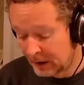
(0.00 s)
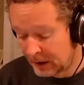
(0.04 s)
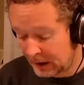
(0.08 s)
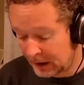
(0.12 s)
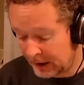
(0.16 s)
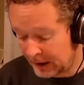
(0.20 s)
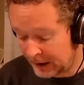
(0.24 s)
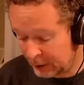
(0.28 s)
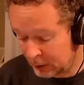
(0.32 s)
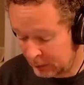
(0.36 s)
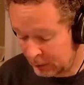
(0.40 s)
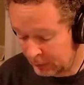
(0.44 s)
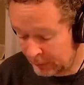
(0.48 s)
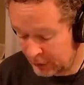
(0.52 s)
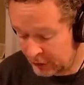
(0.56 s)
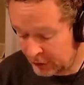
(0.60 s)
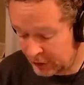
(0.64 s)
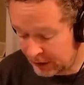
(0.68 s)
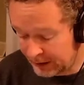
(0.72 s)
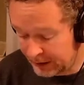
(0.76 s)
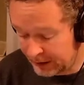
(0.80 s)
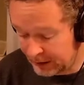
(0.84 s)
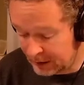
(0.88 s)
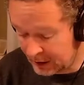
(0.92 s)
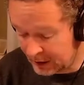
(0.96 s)
And
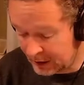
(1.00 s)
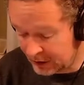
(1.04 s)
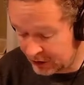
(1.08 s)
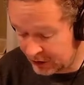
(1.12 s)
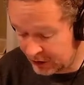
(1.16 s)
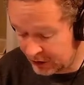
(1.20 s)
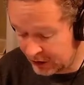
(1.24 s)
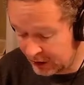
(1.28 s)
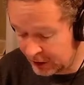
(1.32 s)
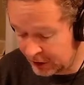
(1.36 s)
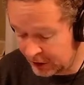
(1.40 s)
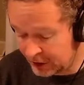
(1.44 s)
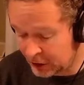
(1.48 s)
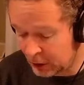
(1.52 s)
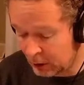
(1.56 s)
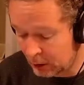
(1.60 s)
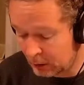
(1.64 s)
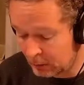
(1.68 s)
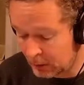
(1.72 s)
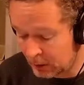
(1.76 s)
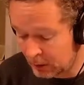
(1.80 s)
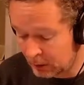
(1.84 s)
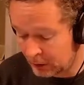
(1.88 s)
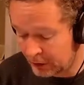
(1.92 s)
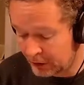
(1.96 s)
obviously last year, Scott
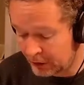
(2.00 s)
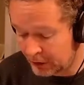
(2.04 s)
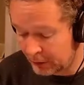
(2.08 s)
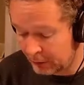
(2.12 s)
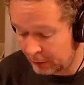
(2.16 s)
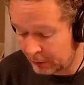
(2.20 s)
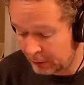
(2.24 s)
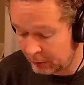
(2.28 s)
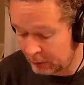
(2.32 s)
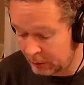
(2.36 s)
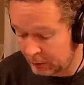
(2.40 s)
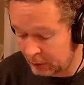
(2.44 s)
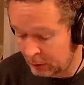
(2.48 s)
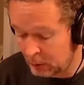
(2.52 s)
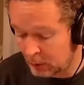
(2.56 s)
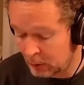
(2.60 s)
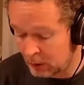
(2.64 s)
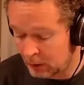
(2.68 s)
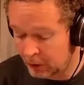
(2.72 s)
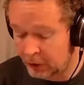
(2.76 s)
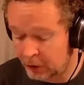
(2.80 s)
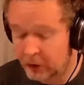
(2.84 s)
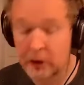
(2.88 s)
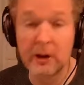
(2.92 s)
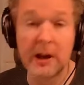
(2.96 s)
Morrison threw
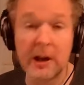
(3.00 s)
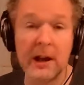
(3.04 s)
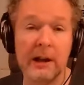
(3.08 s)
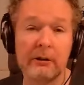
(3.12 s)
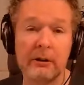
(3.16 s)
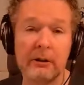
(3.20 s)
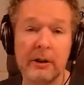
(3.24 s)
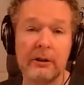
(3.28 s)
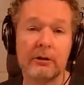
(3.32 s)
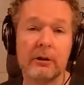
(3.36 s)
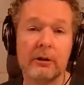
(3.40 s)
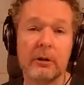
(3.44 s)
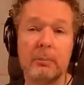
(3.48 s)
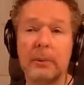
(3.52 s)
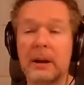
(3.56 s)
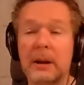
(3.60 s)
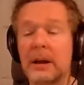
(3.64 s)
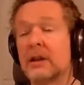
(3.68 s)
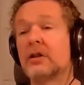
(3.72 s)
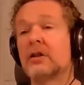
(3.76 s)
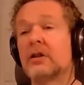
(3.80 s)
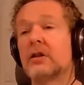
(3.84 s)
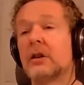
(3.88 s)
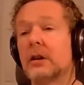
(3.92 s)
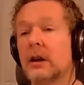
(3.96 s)
Australia under a
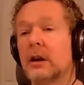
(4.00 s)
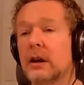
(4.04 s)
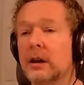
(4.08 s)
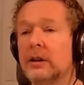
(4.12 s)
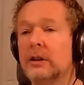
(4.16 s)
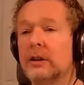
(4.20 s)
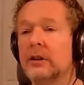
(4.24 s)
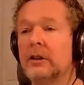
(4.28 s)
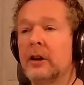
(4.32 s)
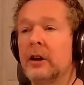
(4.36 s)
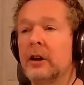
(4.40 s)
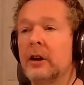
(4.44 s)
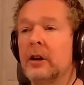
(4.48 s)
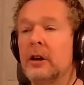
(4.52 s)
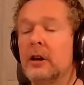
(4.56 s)
bus and